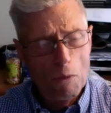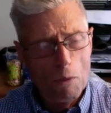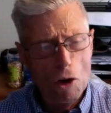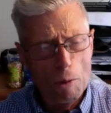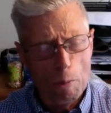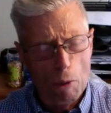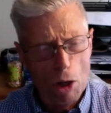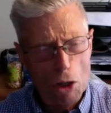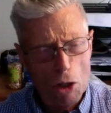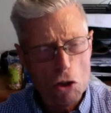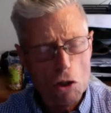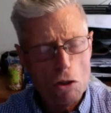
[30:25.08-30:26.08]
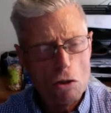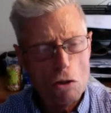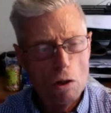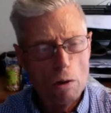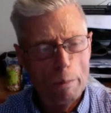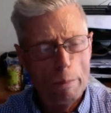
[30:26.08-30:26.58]
thought process
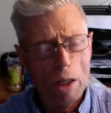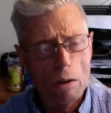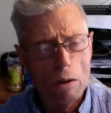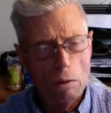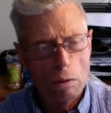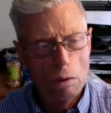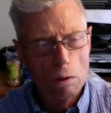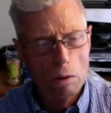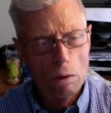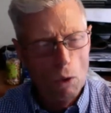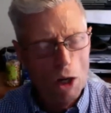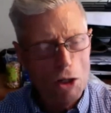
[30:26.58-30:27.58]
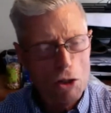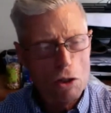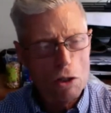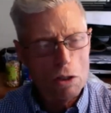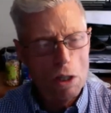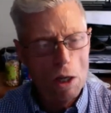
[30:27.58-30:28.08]
about
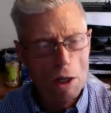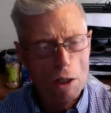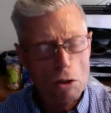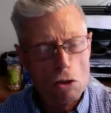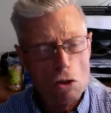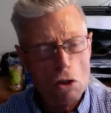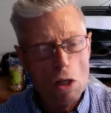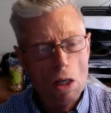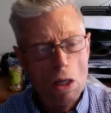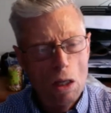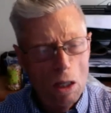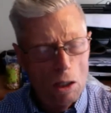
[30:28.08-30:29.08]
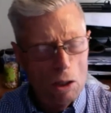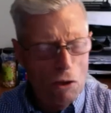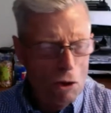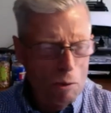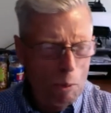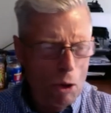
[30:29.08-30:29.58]
rising tides, and a
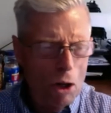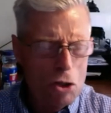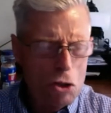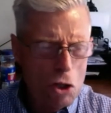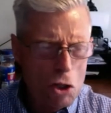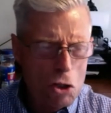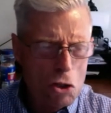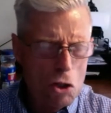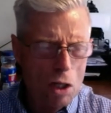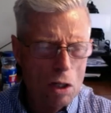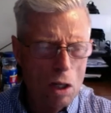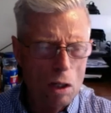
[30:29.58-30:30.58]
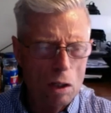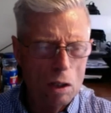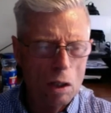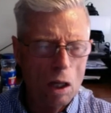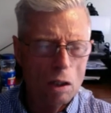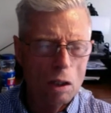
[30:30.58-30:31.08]
thought process that
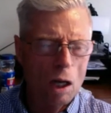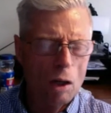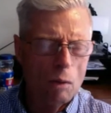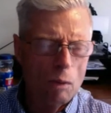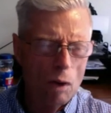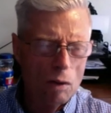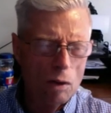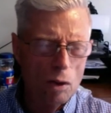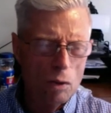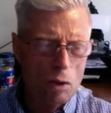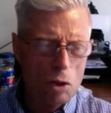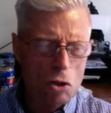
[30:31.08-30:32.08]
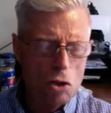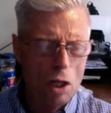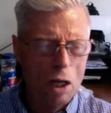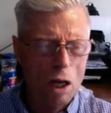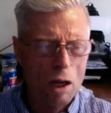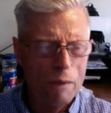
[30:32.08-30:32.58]
I, you know, it's
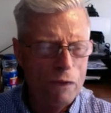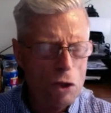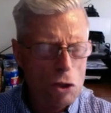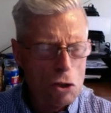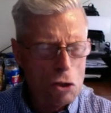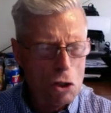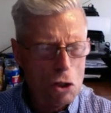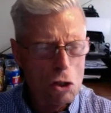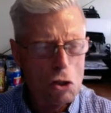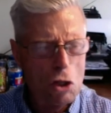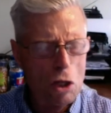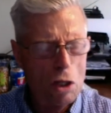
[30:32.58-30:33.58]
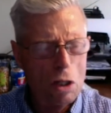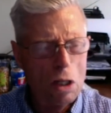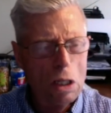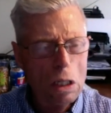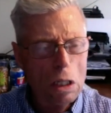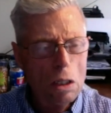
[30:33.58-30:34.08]
not obvious, it's not
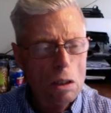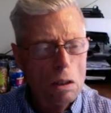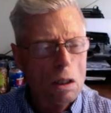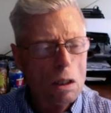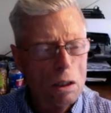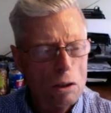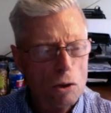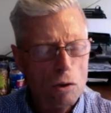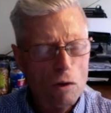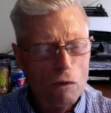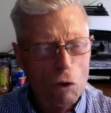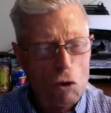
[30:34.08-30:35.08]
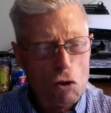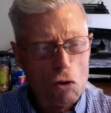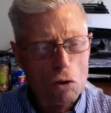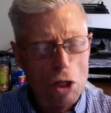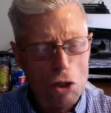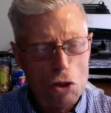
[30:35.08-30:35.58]

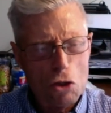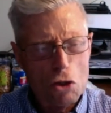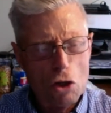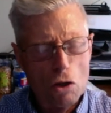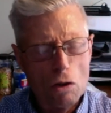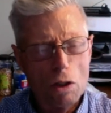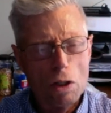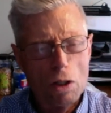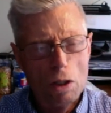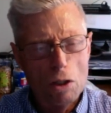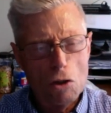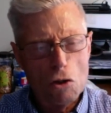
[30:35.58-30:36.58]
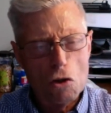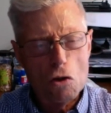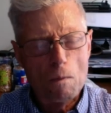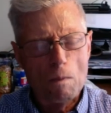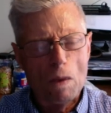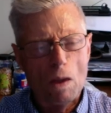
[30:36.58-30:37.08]
universal necessarily.
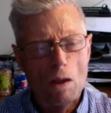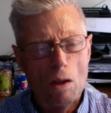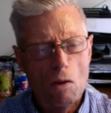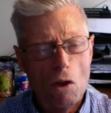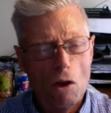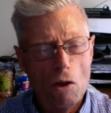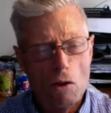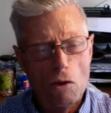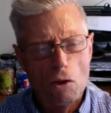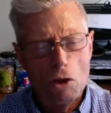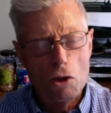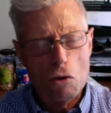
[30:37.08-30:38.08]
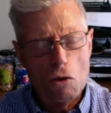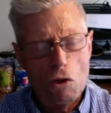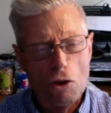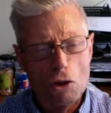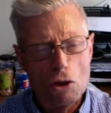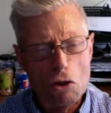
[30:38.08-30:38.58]
It's these are
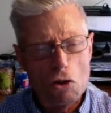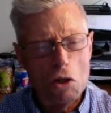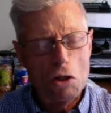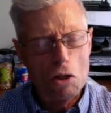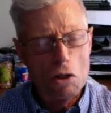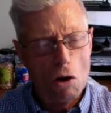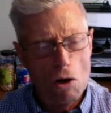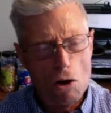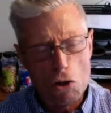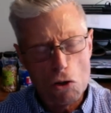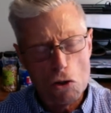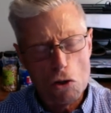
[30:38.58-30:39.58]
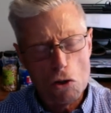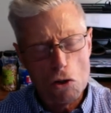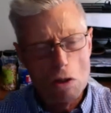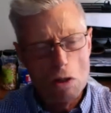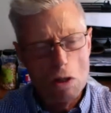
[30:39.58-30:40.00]
thoughts that the artist